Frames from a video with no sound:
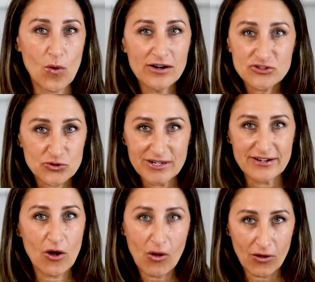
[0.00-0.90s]
want to
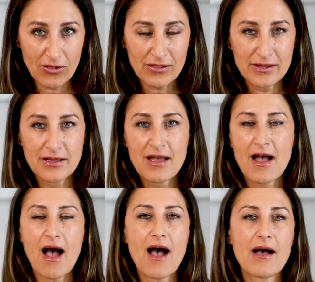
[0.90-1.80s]
treat at all,
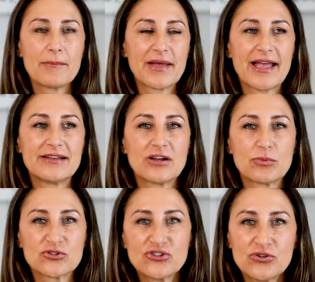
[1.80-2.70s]
and
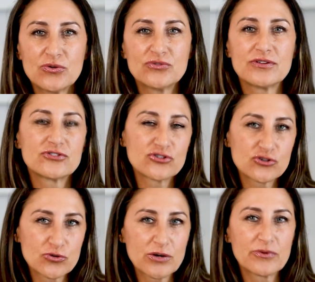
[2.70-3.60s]
number two,
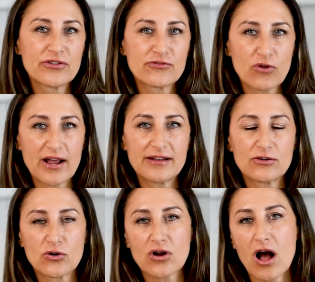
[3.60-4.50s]
to treat with a
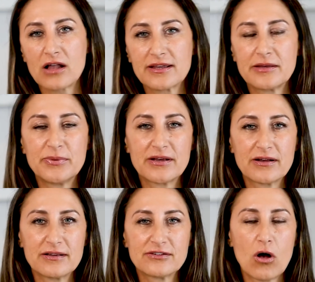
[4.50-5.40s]
friend or a colleague,
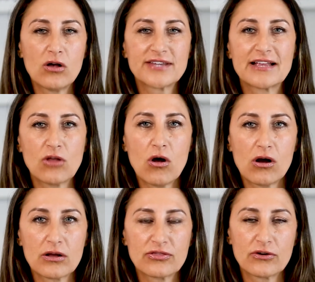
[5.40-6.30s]
because all day
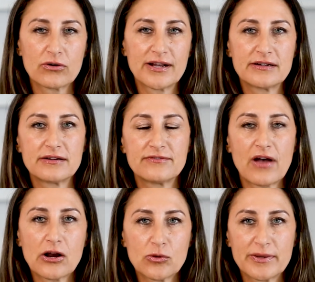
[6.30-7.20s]
long they're in an
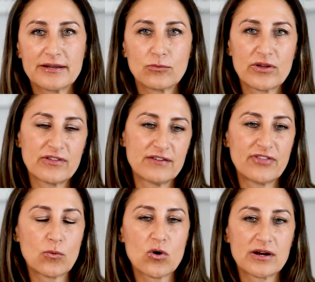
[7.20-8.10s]
environment with,
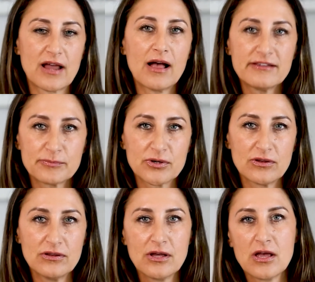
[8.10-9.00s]
if they work in a
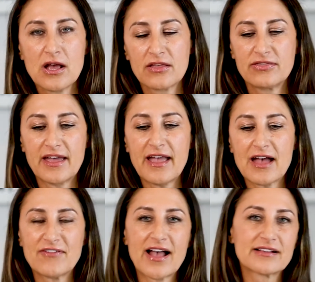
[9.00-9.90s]
hospital, they
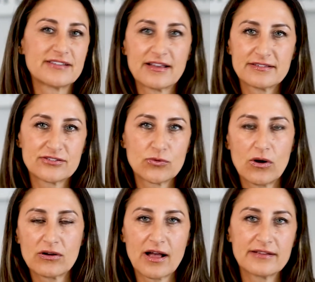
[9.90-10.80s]
have access to
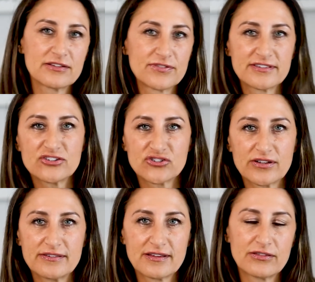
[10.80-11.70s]
all kinds of
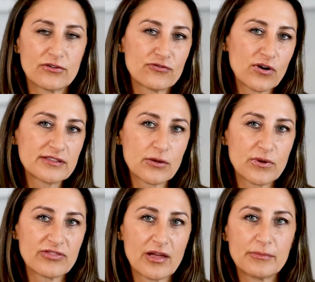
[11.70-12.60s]
physicians and they're friendly
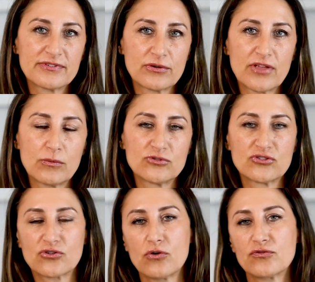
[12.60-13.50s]
with them, so they will
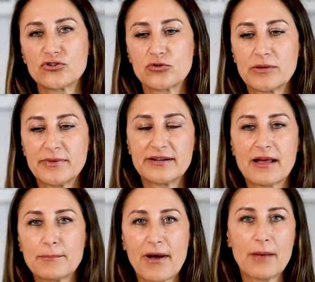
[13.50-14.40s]
just go for
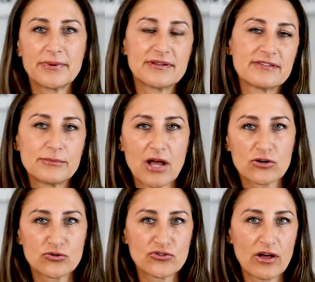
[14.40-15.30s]
treatment, pop into some
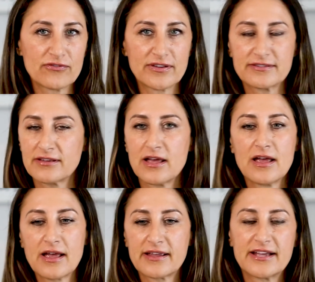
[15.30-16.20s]
doctor's office,
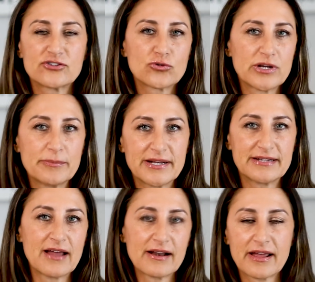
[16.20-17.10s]
get
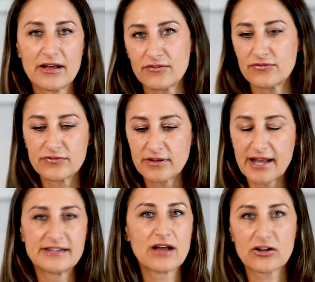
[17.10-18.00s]
treatment, and not have
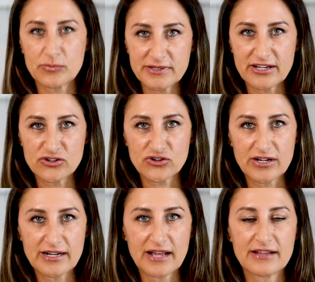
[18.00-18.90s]
any
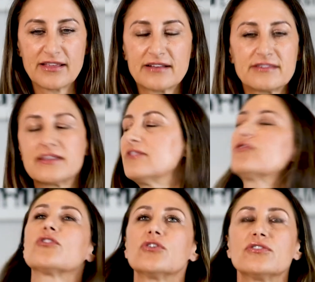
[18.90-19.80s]
documentation. And that's the